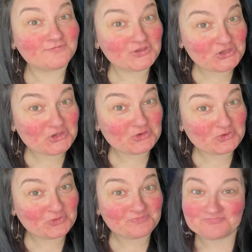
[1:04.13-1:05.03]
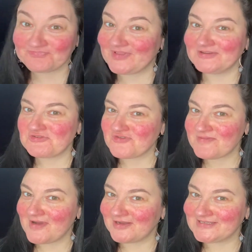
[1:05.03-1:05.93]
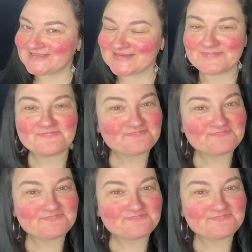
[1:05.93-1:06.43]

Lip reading: You. Great marketing team.